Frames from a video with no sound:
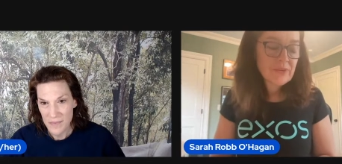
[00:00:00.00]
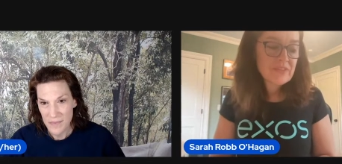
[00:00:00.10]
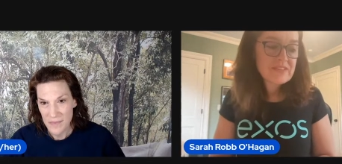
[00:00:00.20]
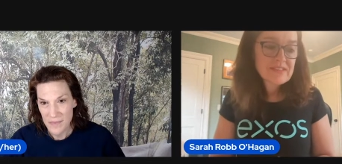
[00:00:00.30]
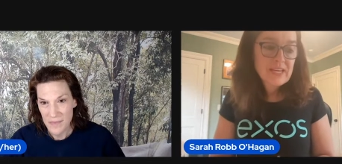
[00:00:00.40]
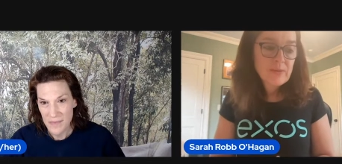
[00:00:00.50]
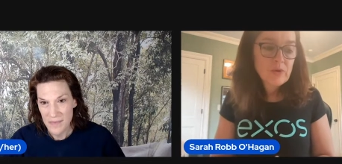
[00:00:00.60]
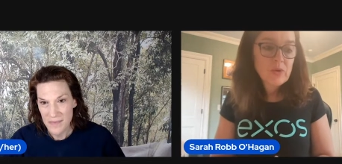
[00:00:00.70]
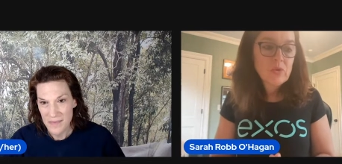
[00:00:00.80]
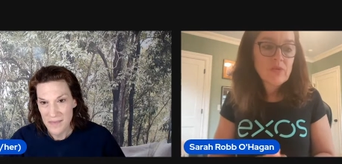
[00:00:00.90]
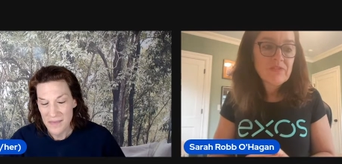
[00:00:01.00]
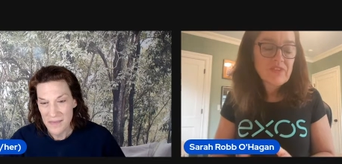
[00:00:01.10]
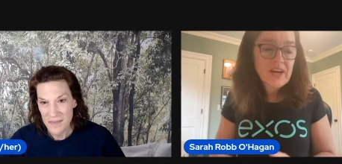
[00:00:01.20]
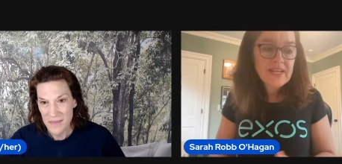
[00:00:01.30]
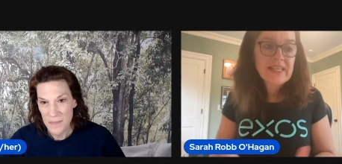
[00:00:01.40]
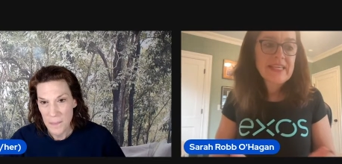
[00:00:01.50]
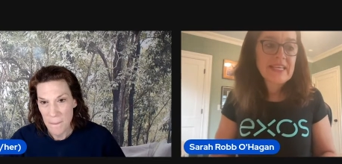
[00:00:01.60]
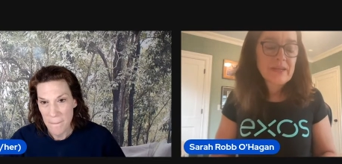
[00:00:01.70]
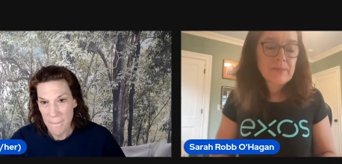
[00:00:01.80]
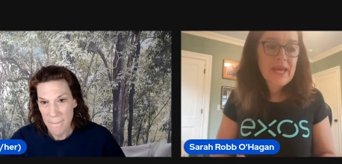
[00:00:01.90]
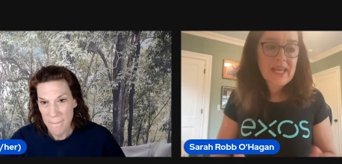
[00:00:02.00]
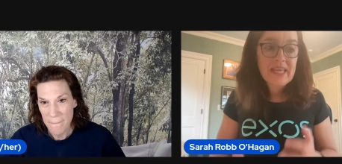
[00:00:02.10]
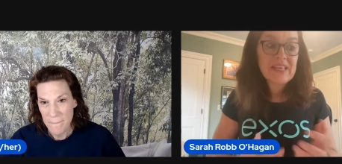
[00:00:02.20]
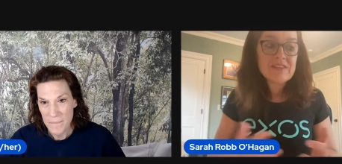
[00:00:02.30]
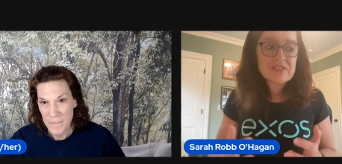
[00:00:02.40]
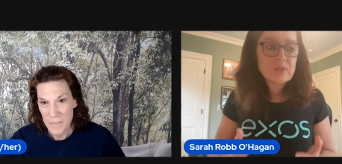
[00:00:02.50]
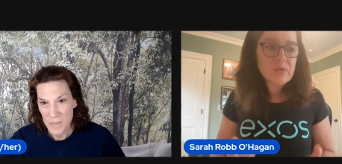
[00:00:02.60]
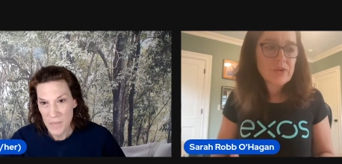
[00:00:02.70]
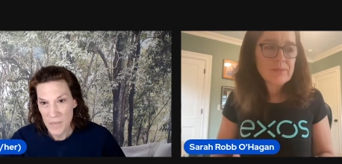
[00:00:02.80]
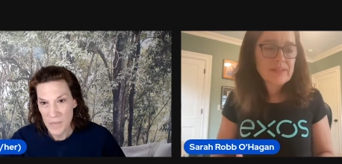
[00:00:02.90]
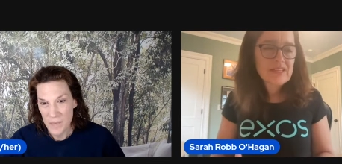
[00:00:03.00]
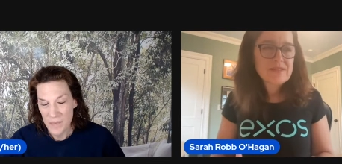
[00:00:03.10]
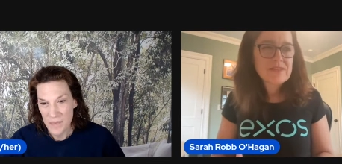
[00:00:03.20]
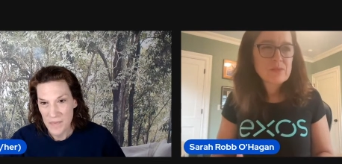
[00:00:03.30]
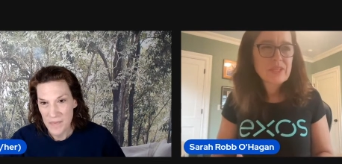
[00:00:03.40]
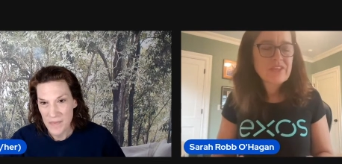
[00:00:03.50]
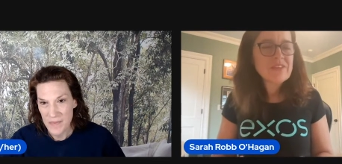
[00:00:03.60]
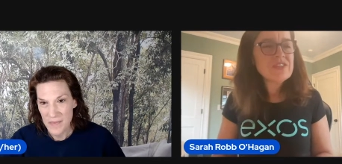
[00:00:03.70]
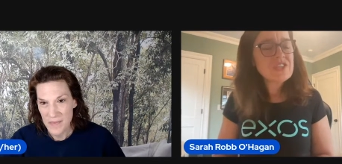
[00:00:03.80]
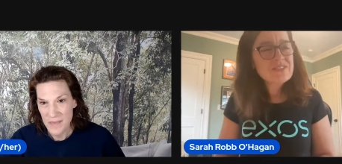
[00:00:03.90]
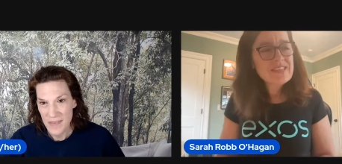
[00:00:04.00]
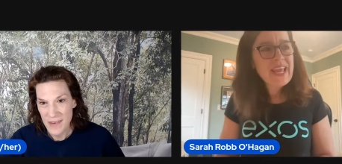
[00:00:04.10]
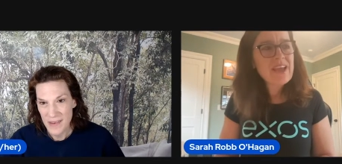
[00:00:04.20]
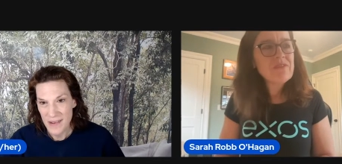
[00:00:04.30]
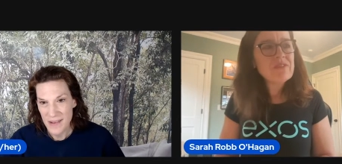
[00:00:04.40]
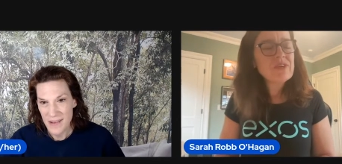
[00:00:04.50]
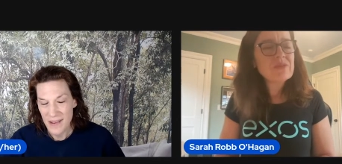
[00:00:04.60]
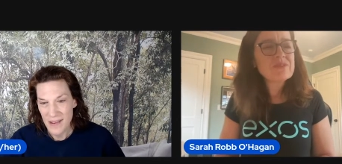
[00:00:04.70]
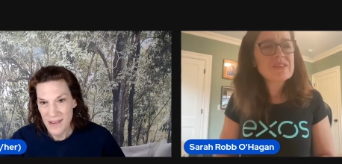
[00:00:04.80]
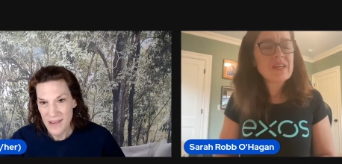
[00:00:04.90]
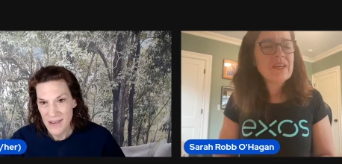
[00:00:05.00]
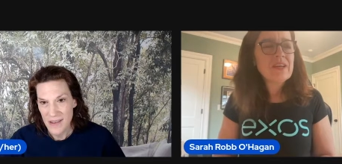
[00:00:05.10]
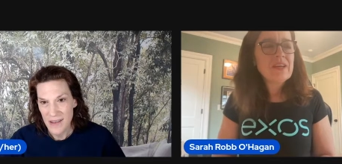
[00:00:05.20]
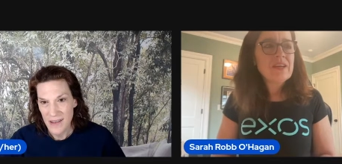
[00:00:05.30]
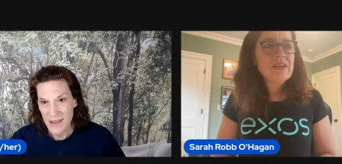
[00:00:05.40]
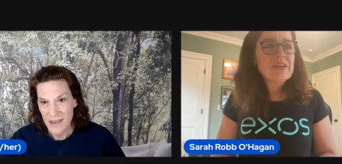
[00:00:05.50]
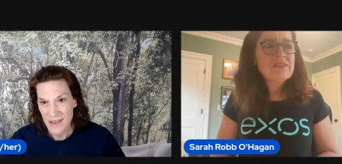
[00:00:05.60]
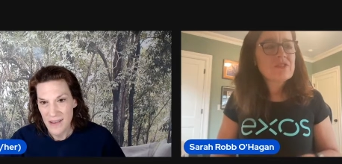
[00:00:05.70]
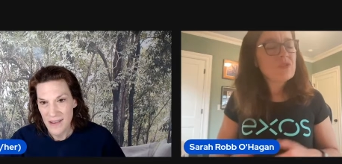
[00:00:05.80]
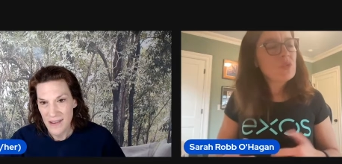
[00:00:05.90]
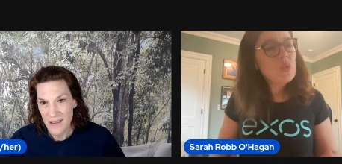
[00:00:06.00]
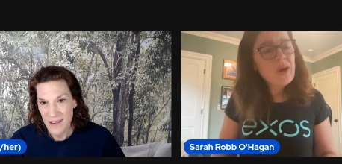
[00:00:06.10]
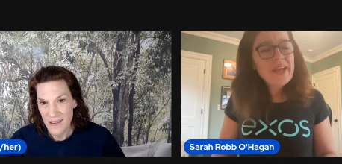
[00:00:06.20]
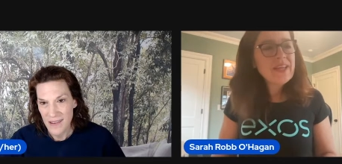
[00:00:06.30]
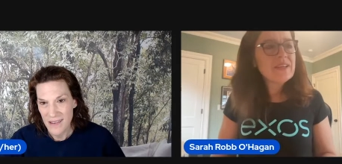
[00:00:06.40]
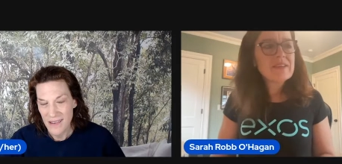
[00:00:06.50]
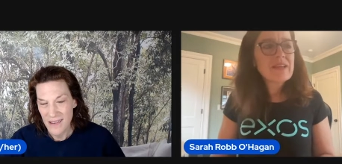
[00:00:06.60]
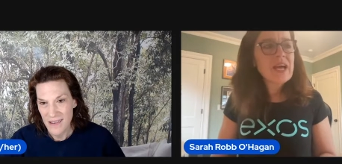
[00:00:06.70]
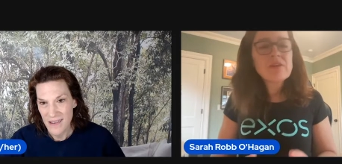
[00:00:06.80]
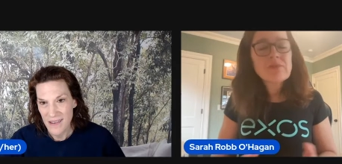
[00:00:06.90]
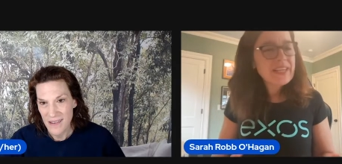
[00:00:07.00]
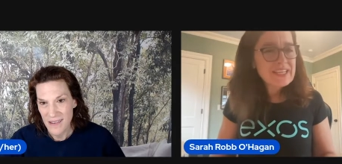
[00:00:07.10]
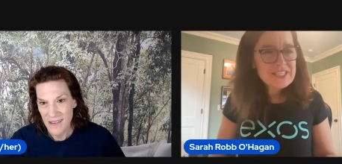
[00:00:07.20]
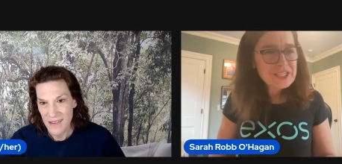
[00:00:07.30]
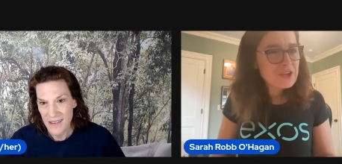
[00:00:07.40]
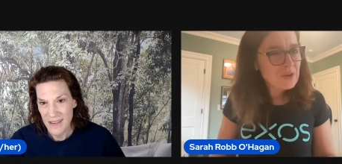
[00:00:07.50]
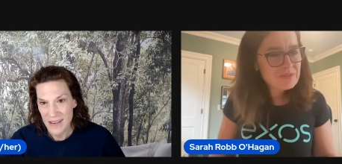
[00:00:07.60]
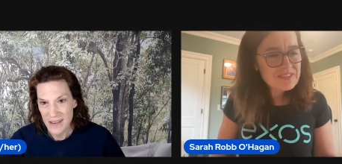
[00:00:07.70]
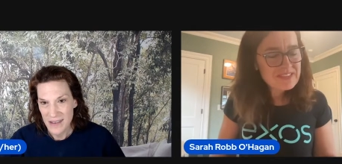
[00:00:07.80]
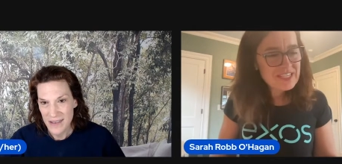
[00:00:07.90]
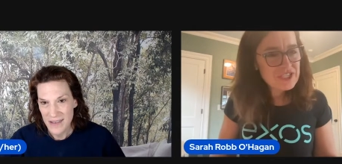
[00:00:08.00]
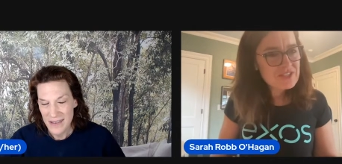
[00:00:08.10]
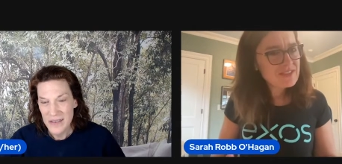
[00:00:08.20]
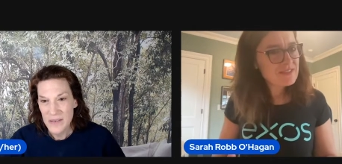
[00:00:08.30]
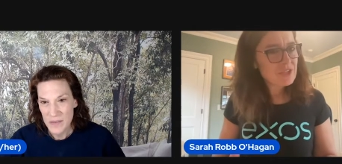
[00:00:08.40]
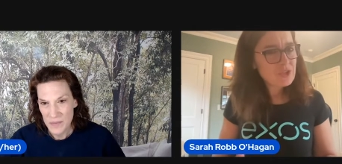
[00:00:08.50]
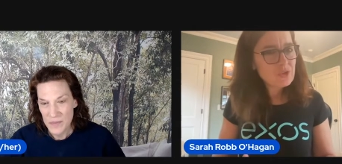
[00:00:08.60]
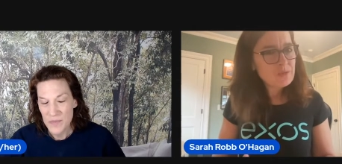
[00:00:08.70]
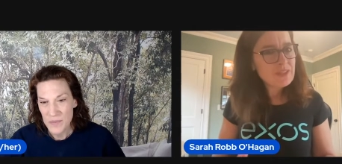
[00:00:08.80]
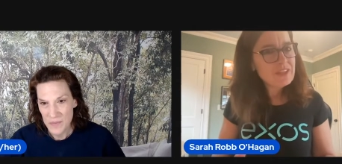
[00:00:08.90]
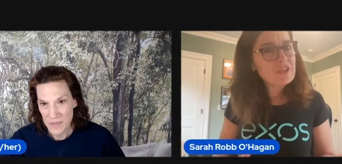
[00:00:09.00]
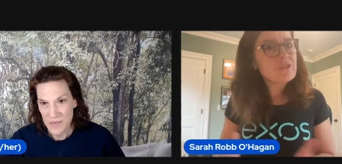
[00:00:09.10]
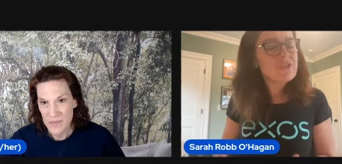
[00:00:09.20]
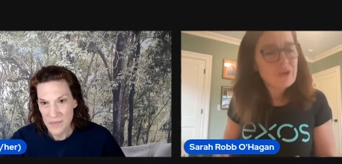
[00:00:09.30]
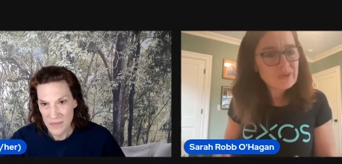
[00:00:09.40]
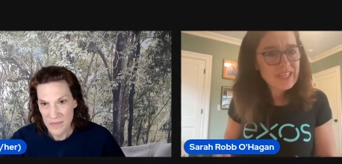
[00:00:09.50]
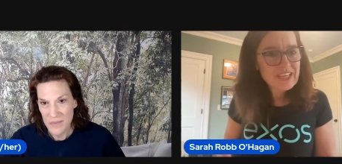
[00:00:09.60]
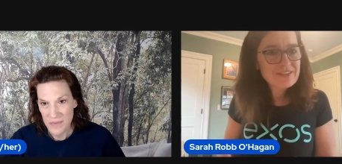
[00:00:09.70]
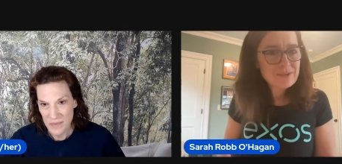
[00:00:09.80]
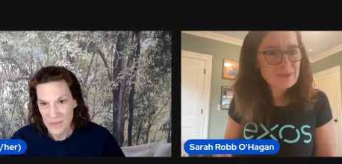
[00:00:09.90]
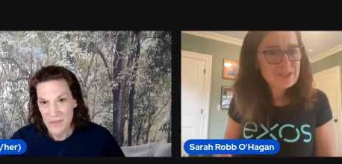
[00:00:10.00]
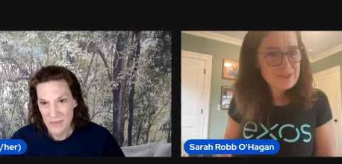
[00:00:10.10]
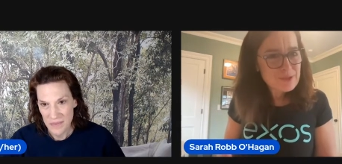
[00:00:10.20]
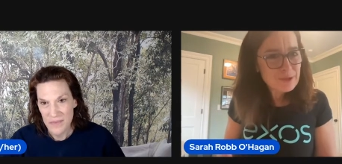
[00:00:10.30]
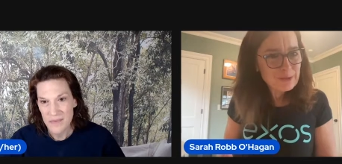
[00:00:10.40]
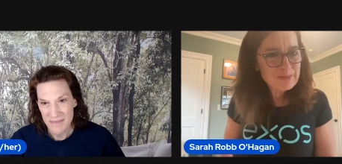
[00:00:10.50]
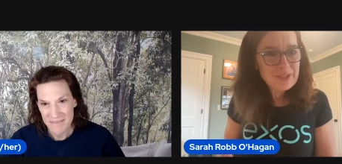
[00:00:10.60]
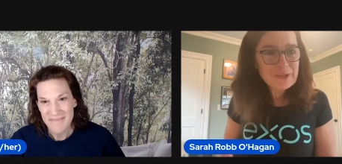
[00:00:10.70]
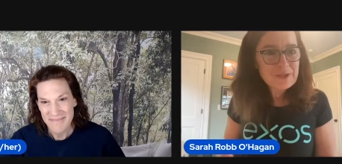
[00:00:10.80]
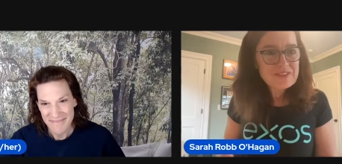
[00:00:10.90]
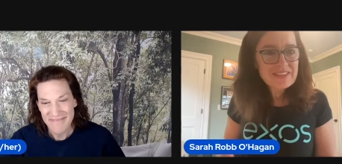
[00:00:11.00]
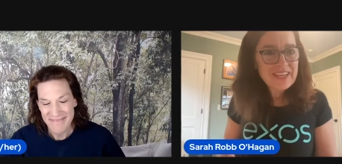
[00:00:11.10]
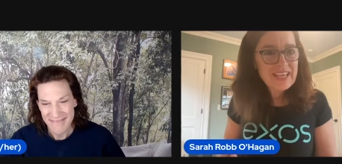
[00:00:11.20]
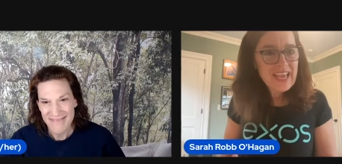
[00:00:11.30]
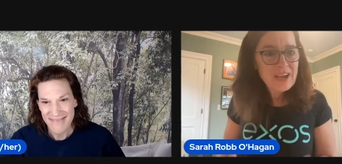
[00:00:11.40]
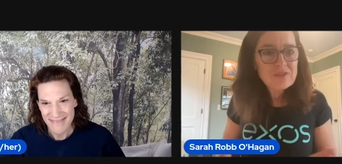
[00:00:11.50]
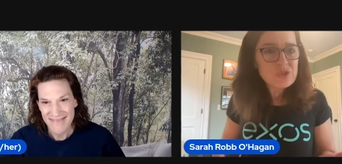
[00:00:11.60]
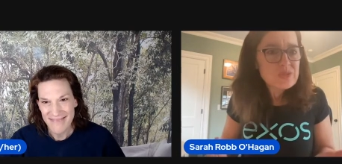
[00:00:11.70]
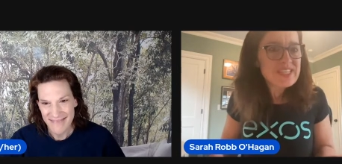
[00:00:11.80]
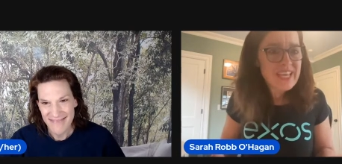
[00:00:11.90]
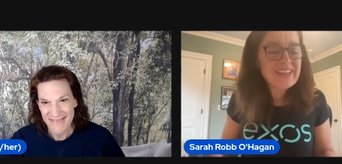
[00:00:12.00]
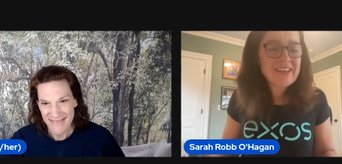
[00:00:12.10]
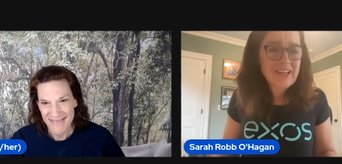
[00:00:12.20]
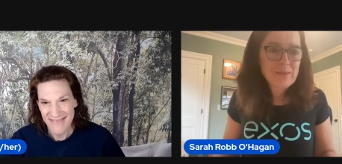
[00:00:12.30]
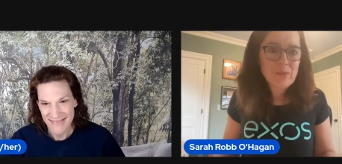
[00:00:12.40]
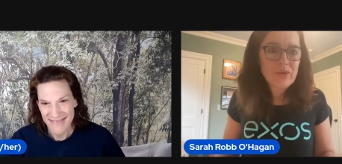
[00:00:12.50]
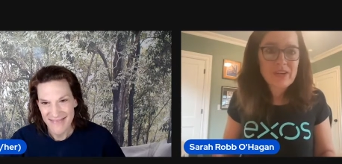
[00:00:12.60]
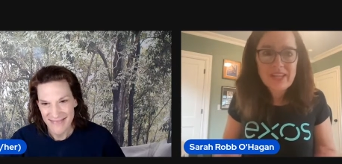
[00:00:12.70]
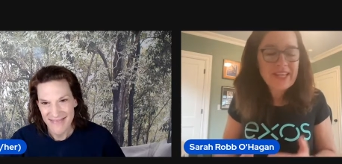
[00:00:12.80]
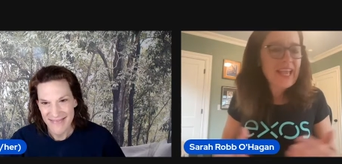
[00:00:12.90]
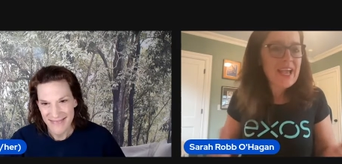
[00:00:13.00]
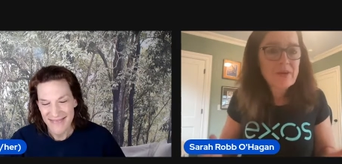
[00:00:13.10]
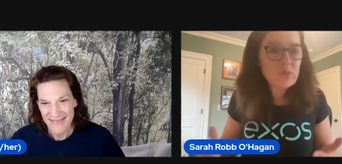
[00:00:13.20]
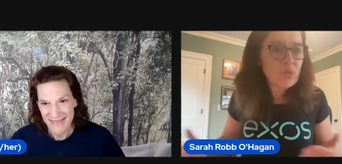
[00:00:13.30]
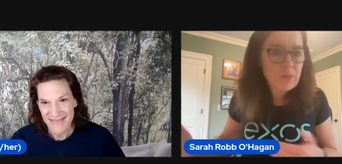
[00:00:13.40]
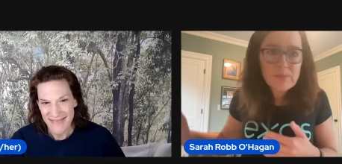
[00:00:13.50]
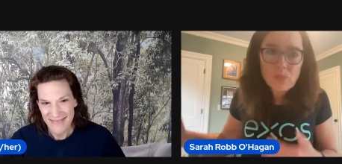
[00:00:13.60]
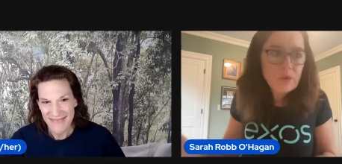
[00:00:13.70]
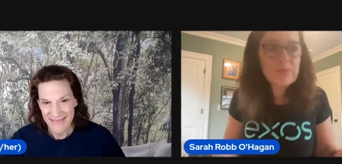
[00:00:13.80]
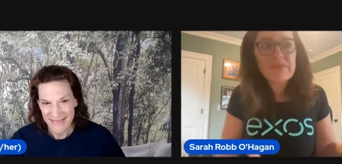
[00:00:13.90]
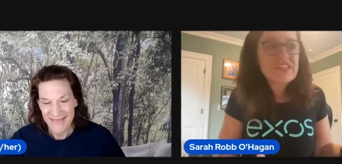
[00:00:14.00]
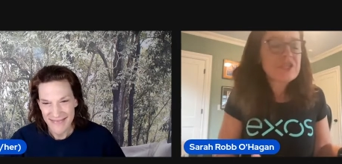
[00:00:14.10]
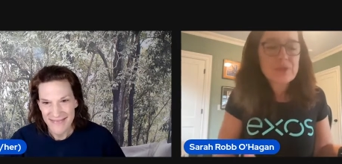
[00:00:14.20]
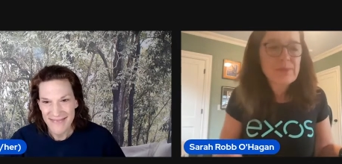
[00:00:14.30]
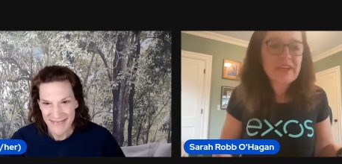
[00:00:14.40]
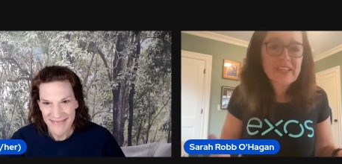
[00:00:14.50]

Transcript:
Speaker 1: the same. We're all finally getting back into workplaces where you can just have those sort of quiet, unrelated conversations as a human that you don't get to on Zoom. You know, it's like, how's your day today, Morra? Like, how what what did you bring